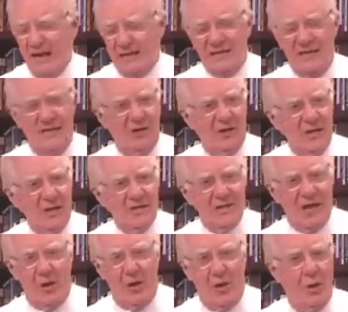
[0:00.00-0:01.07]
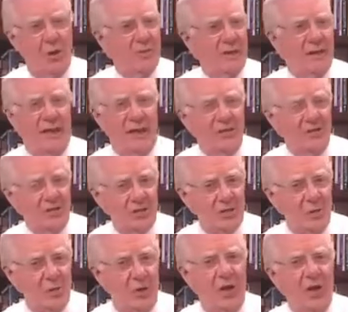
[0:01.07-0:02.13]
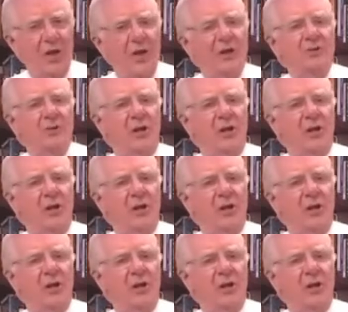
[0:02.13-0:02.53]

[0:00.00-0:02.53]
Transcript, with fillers: as little kids at home and then in school,